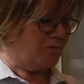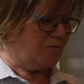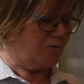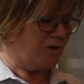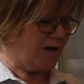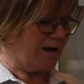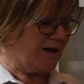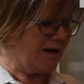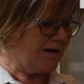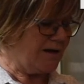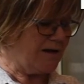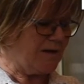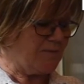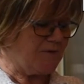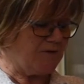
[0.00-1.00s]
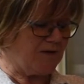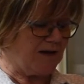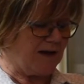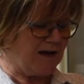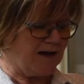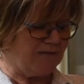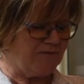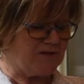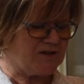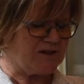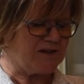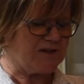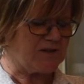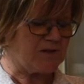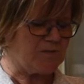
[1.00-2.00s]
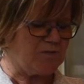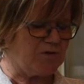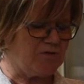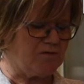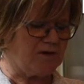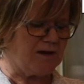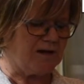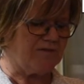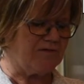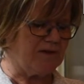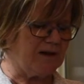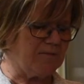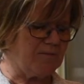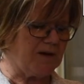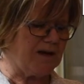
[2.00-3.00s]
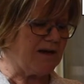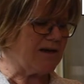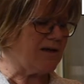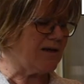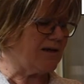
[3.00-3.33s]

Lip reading: We're adding about a half a teaspoon of nutmeg.